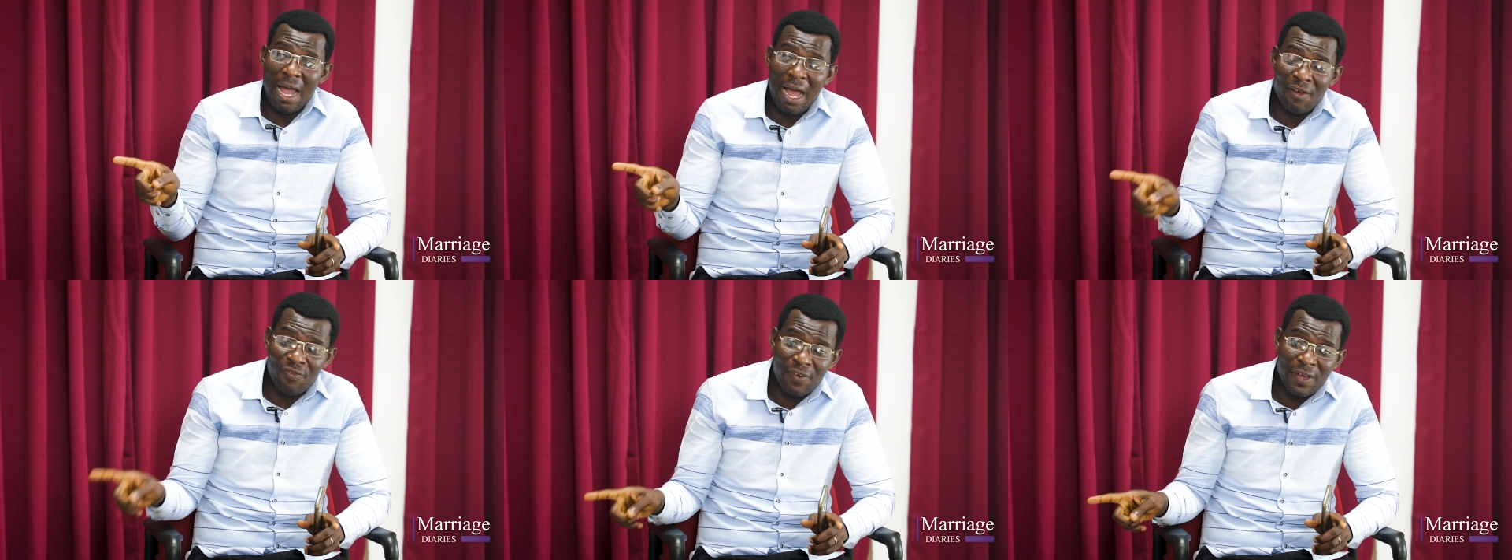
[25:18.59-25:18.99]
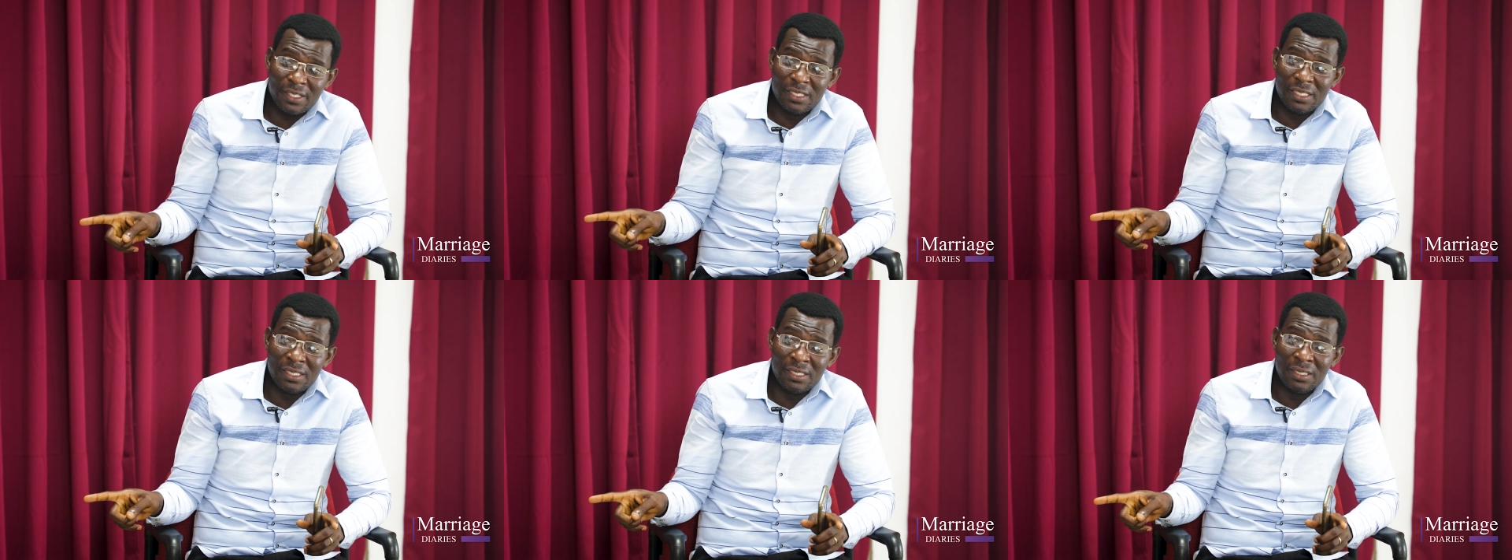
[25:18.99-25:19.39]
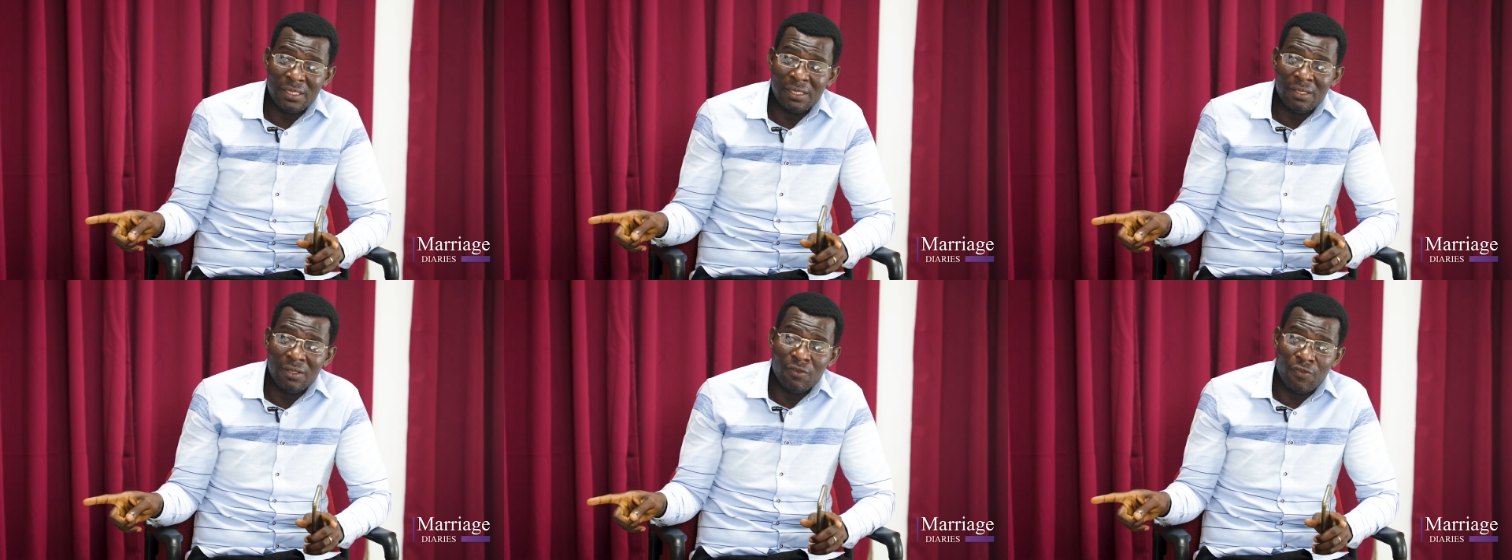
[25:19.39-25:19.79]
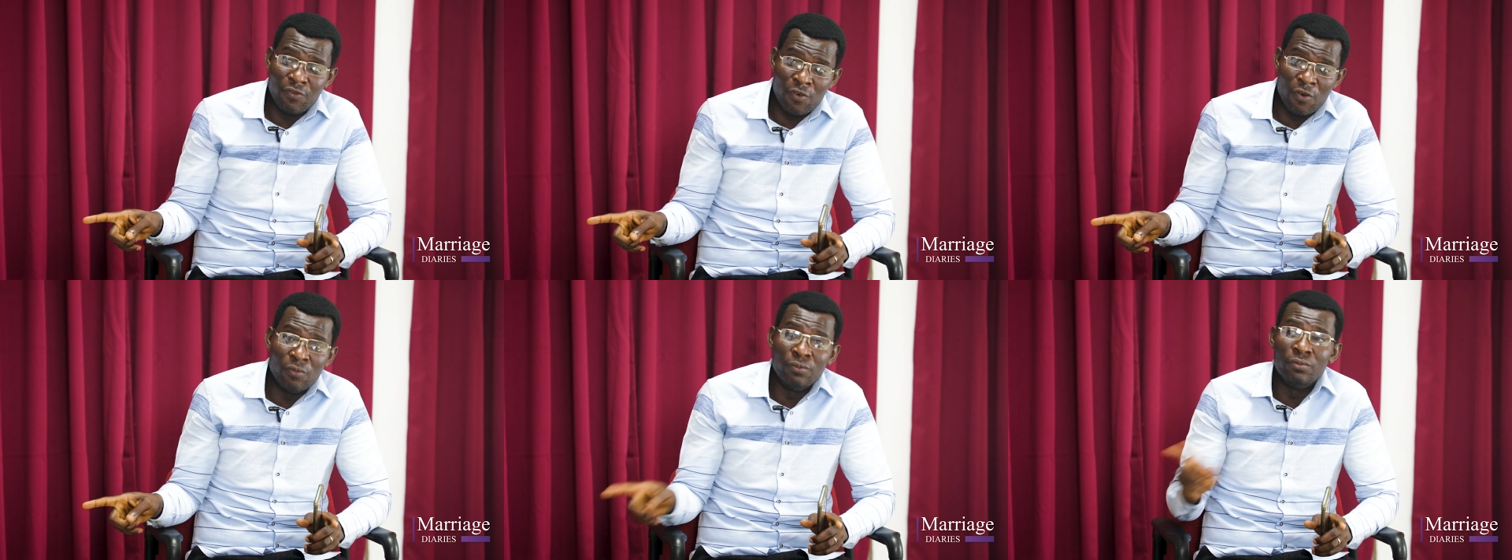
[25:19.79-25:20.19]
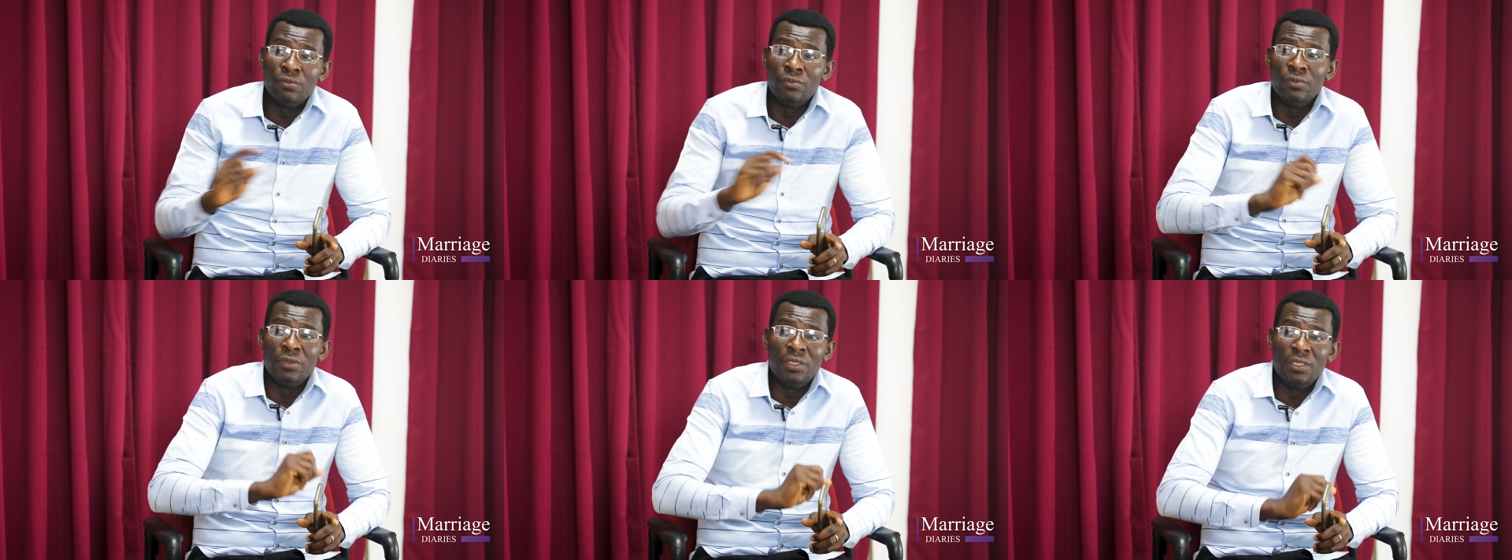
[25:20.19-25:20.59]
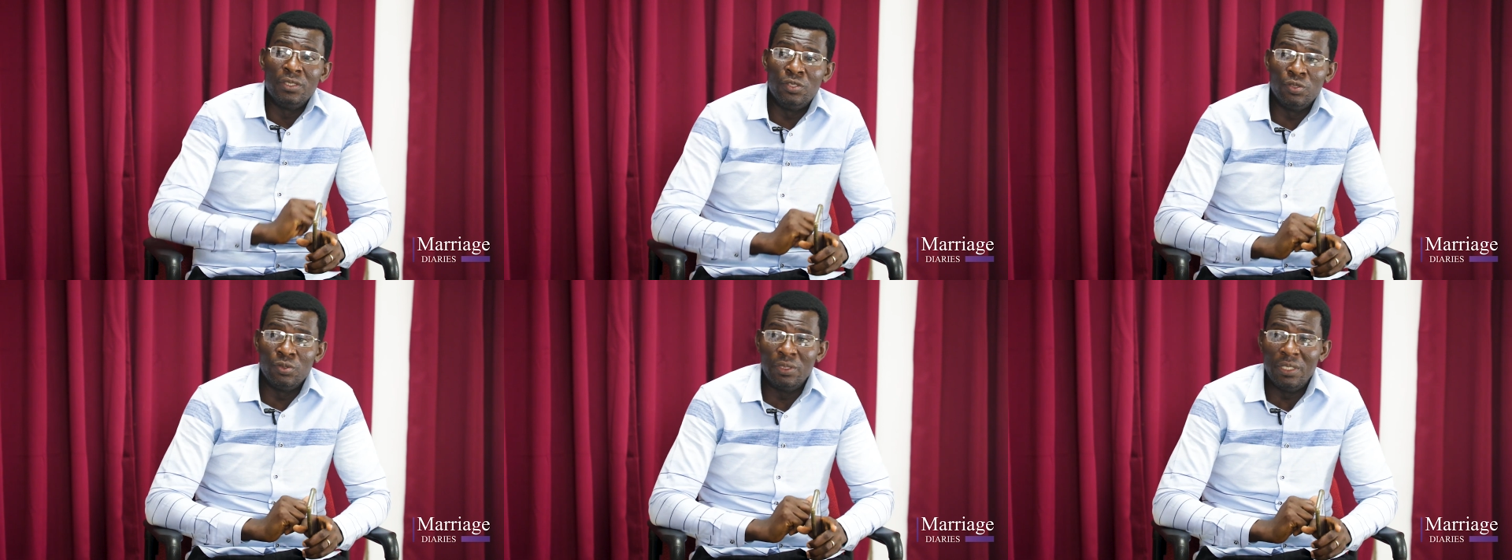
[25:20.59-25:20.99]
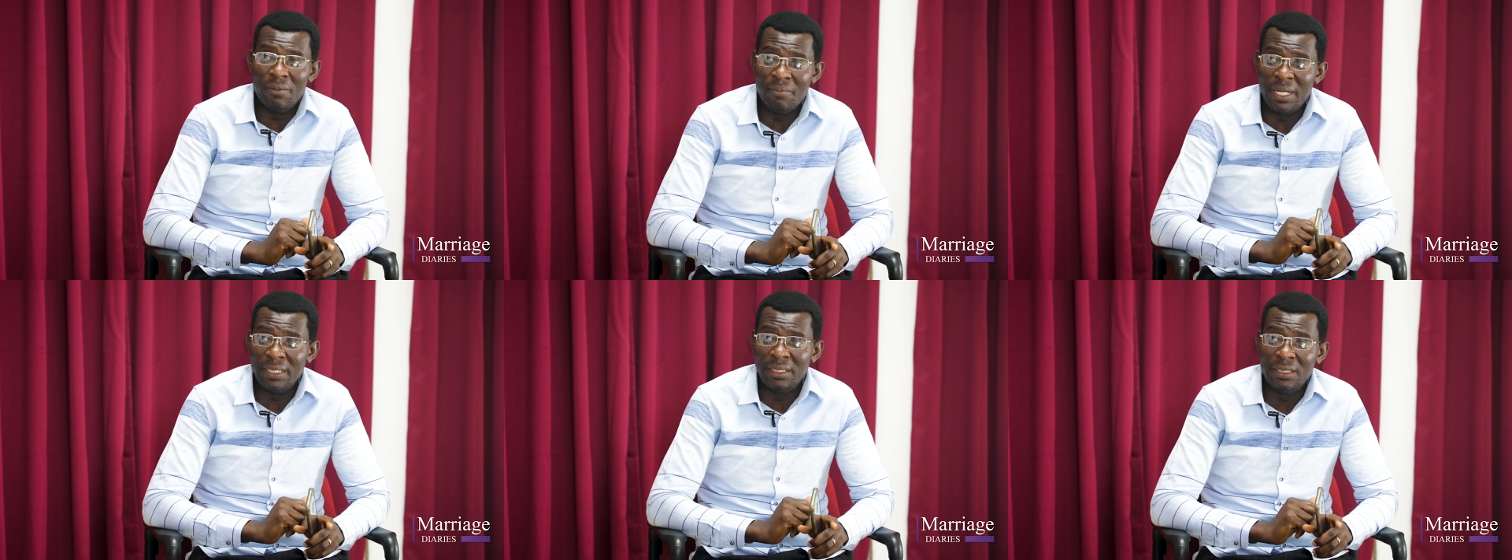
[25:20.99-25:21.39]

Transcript: affection from you, the man.